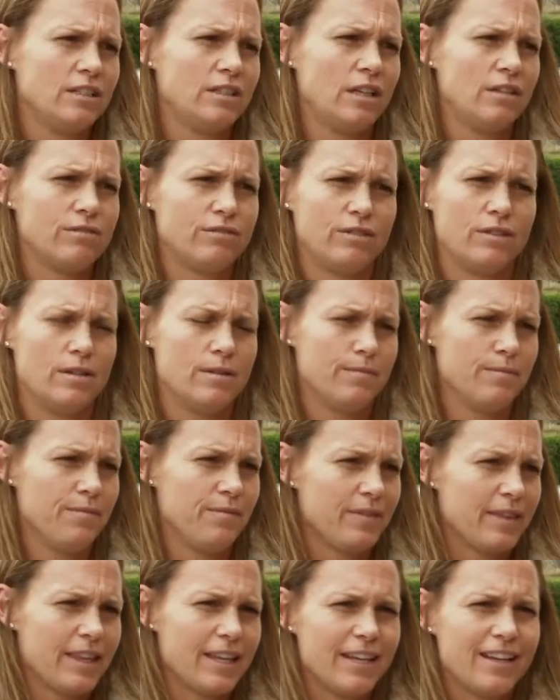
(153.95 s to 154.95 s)
I said,
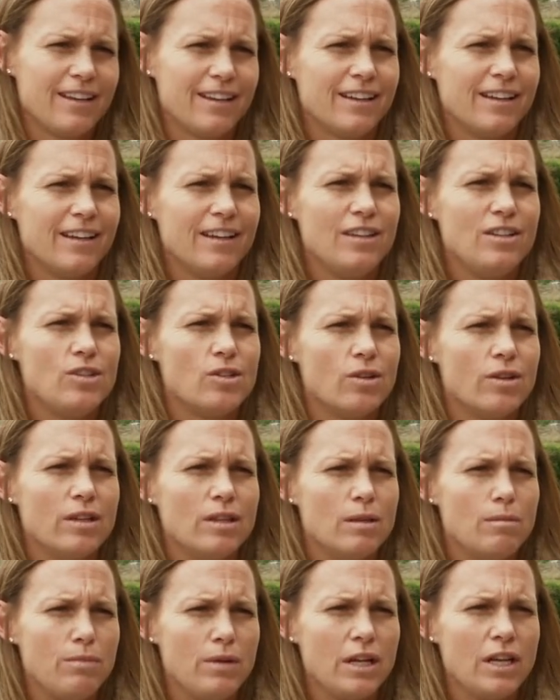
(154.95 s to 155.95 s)
from
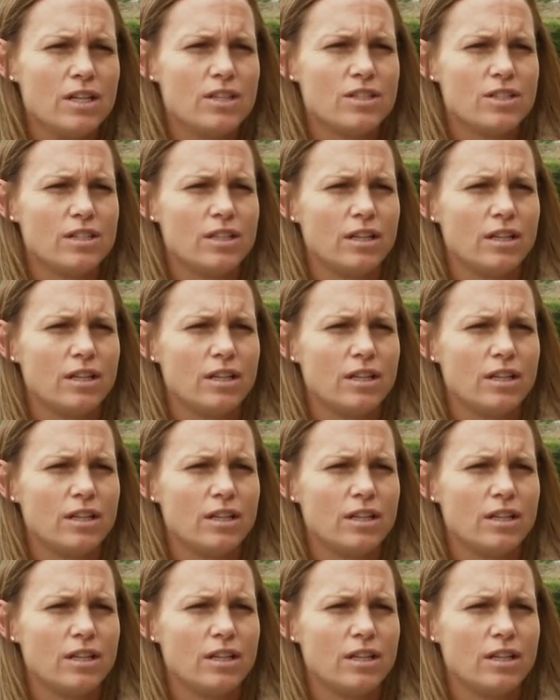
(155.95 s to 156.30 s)
enjoying the beach